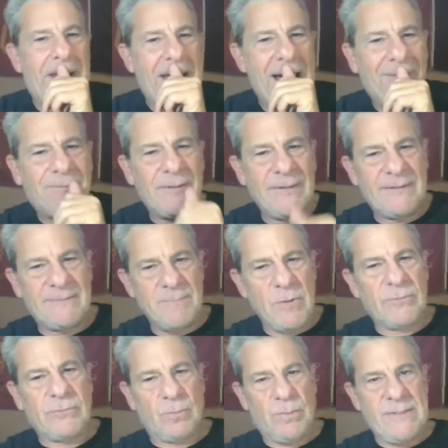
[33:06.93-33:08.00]
After this
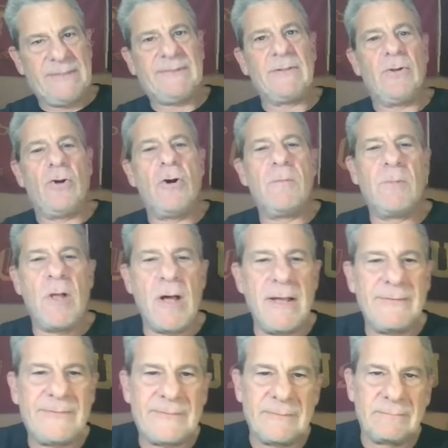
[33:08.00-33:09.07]
most recent home
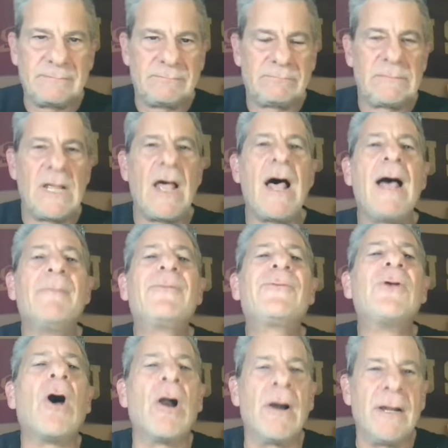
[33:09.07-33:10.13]
loss, I'm
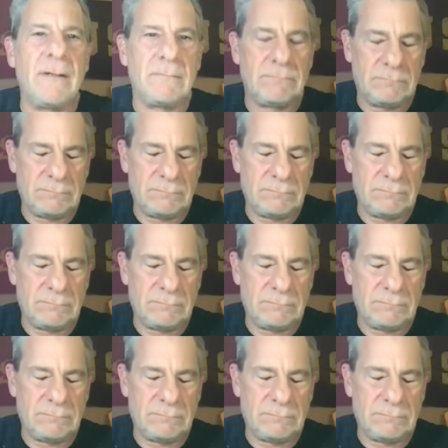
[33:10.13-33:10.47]
sorry.